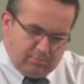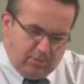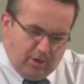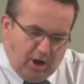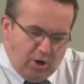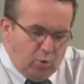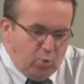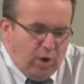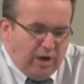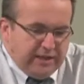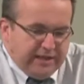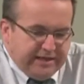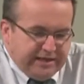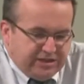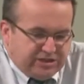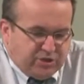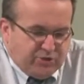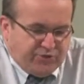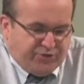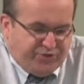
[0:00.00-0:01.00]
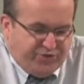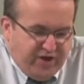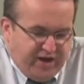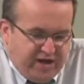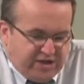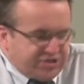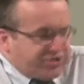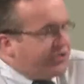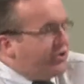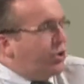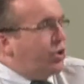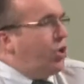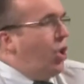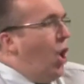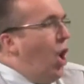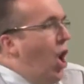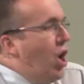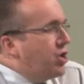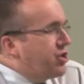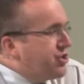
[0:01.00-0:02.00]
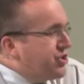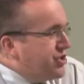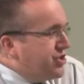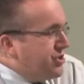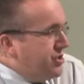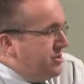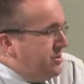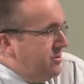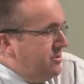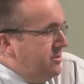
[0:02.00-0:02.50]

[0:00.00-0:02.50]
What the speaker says: Unwilling to face the cost.